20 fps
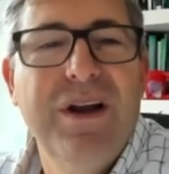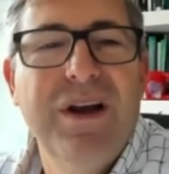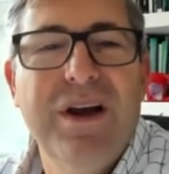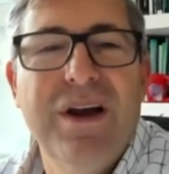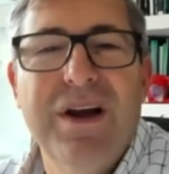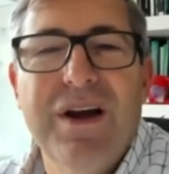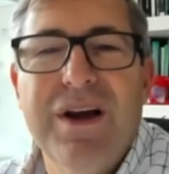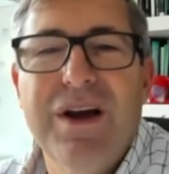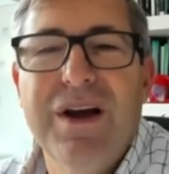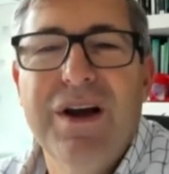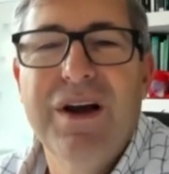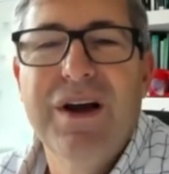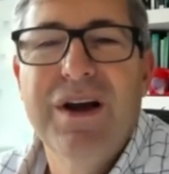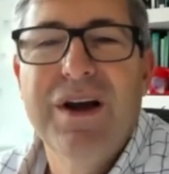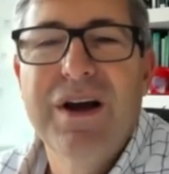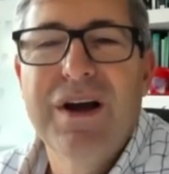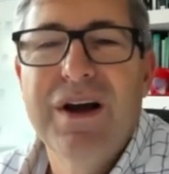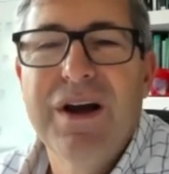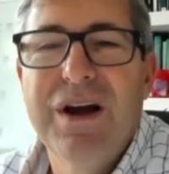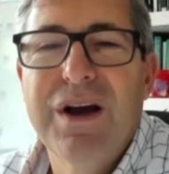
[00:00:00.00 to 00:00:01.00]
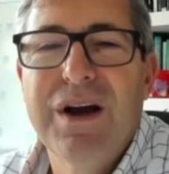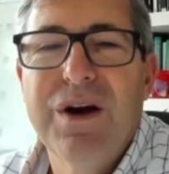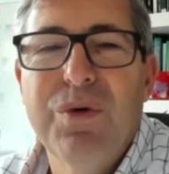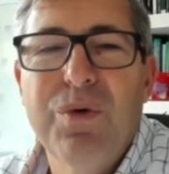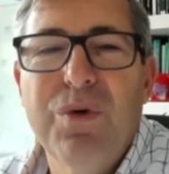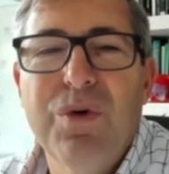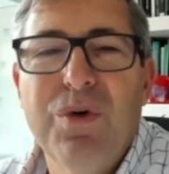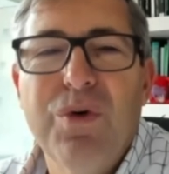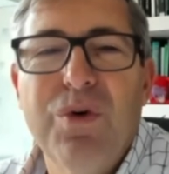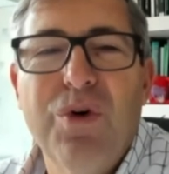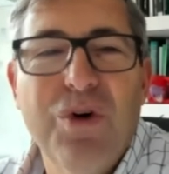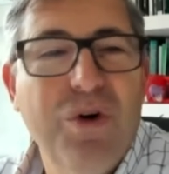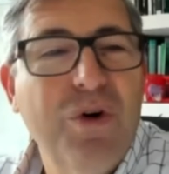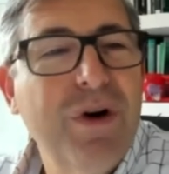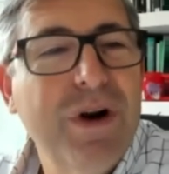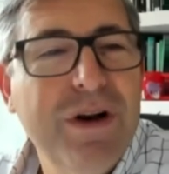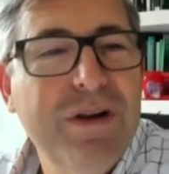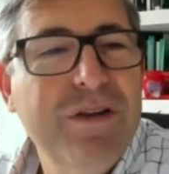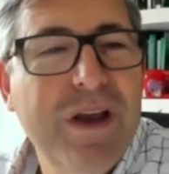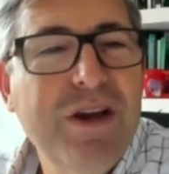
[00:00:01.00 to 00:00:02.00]
uh, uh,
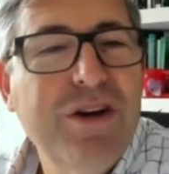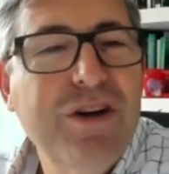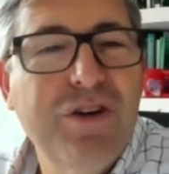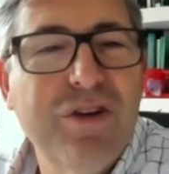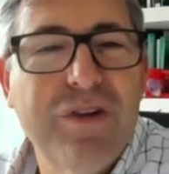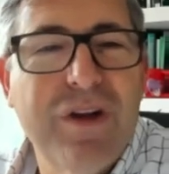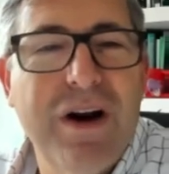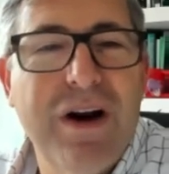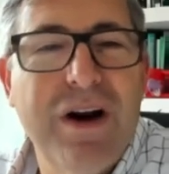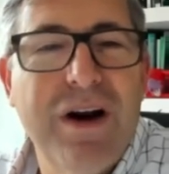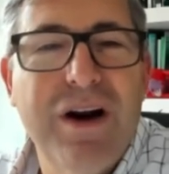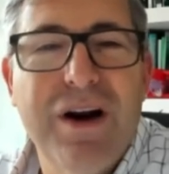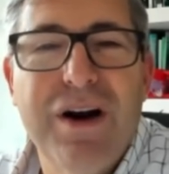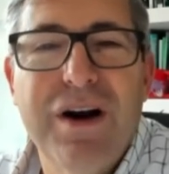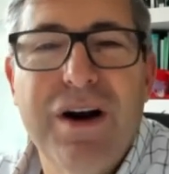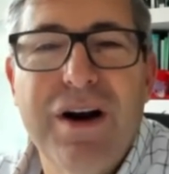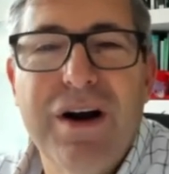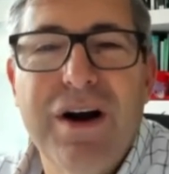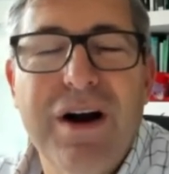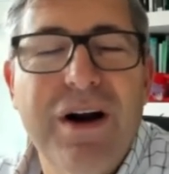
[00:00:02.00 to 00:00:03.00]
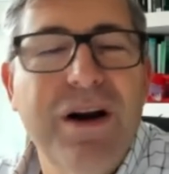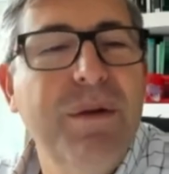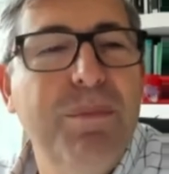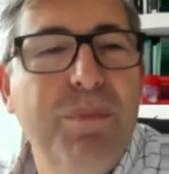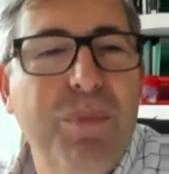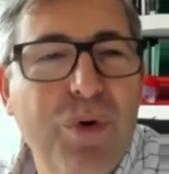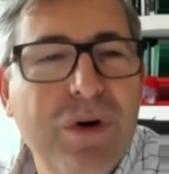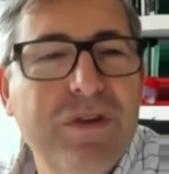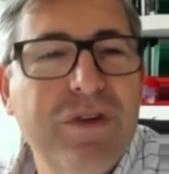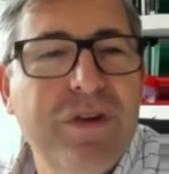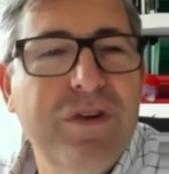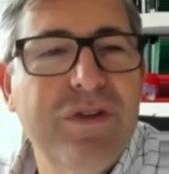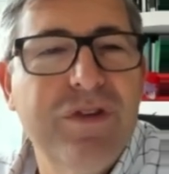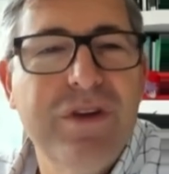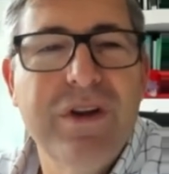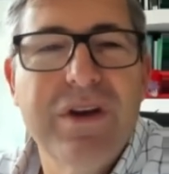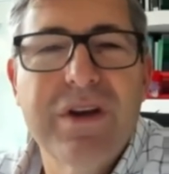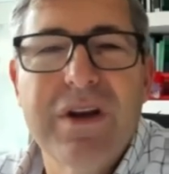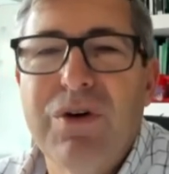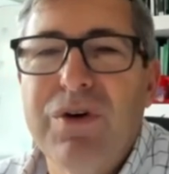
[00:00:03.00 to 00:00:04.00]
organizations are are important
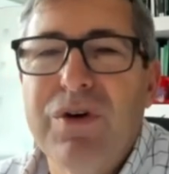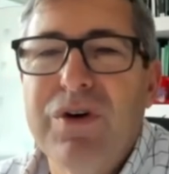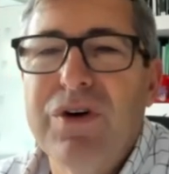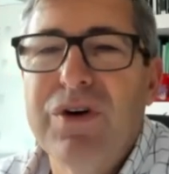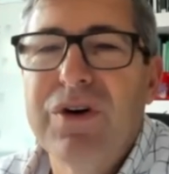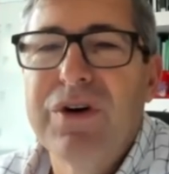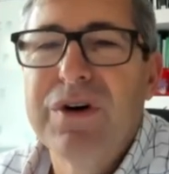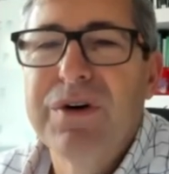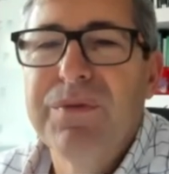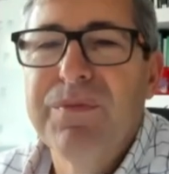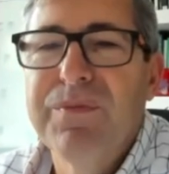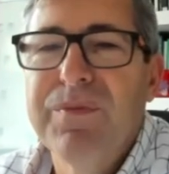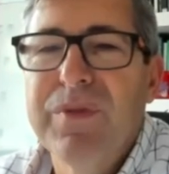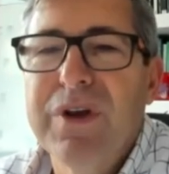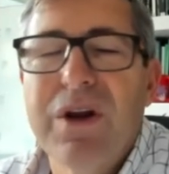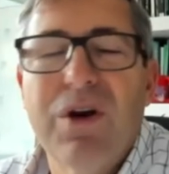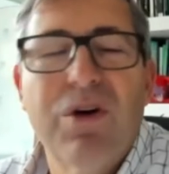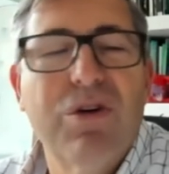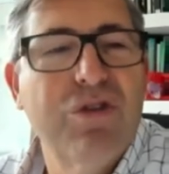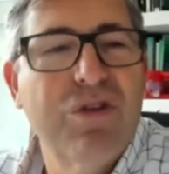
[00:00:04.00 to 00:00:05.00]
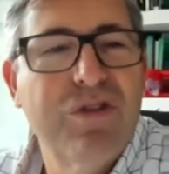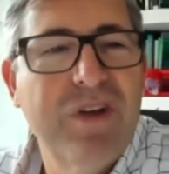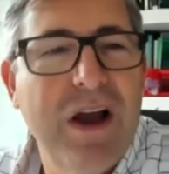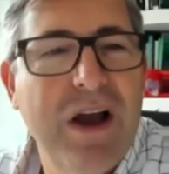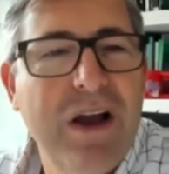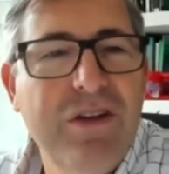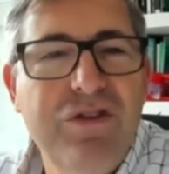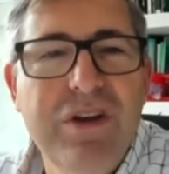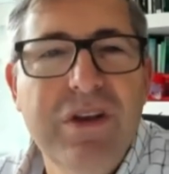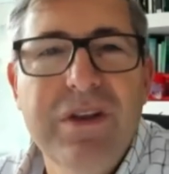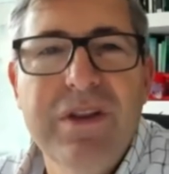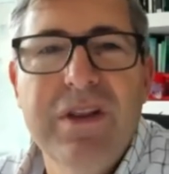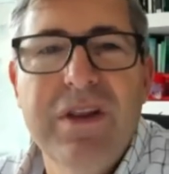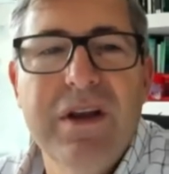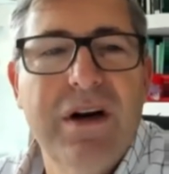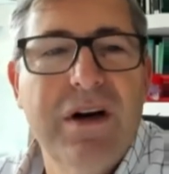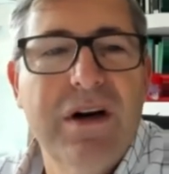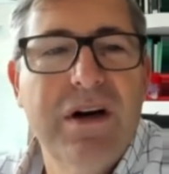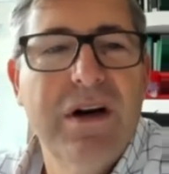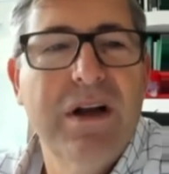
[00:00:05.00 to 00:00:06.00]
in our in our society.
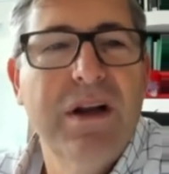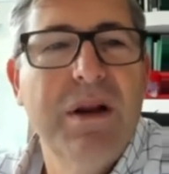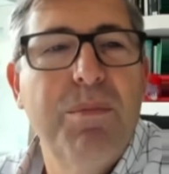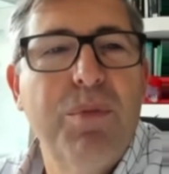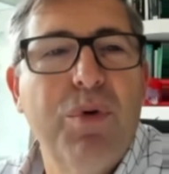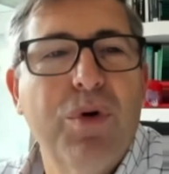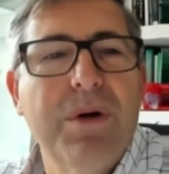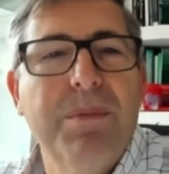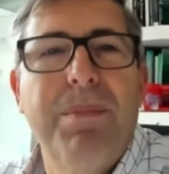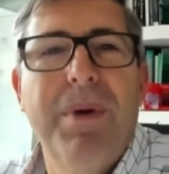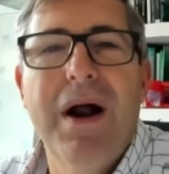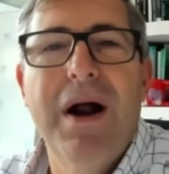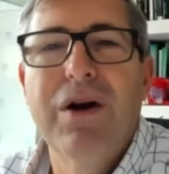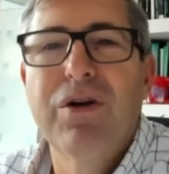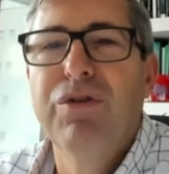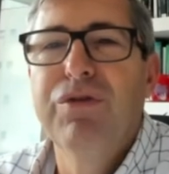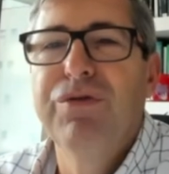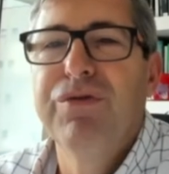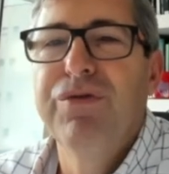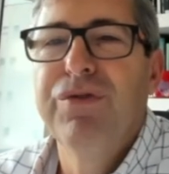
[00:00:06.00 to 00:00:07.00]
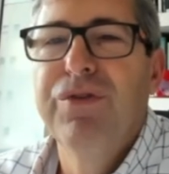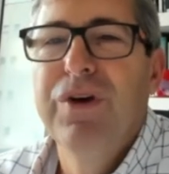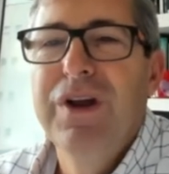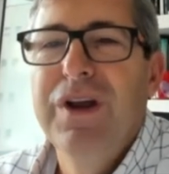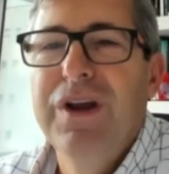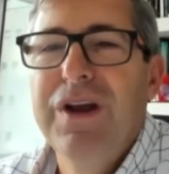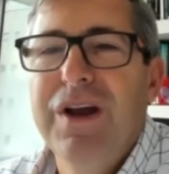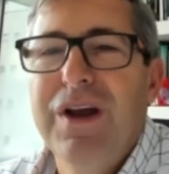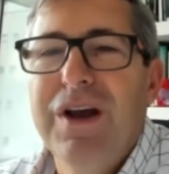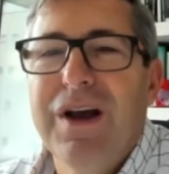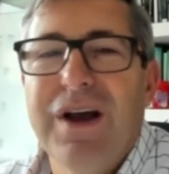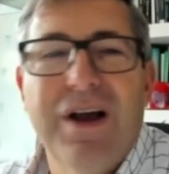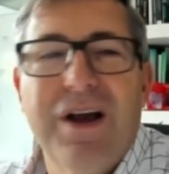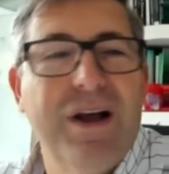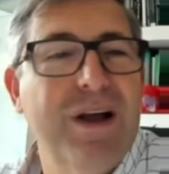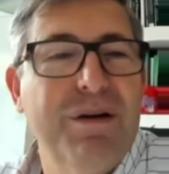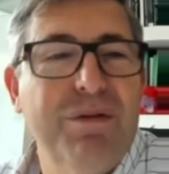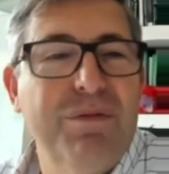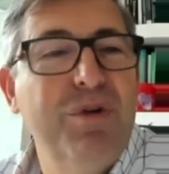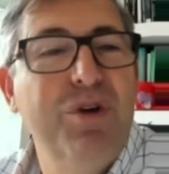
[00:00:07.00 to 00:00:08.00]
They are an important part of
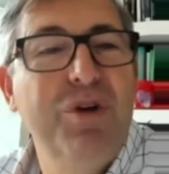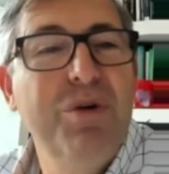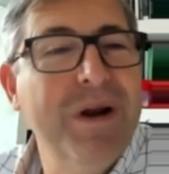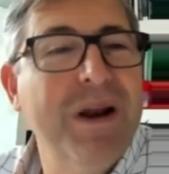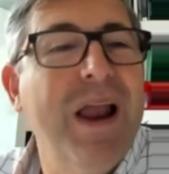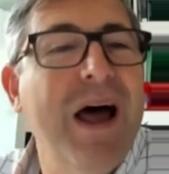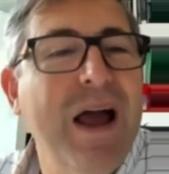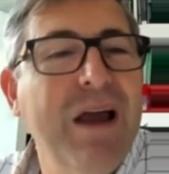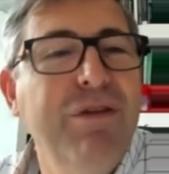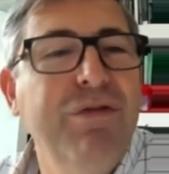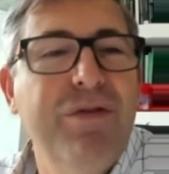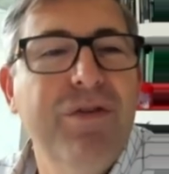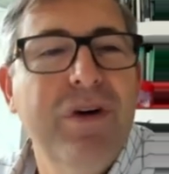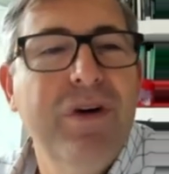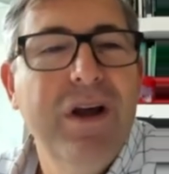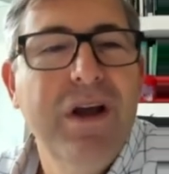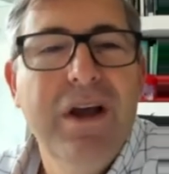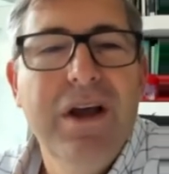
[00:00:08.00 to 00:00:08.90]
uh, human life.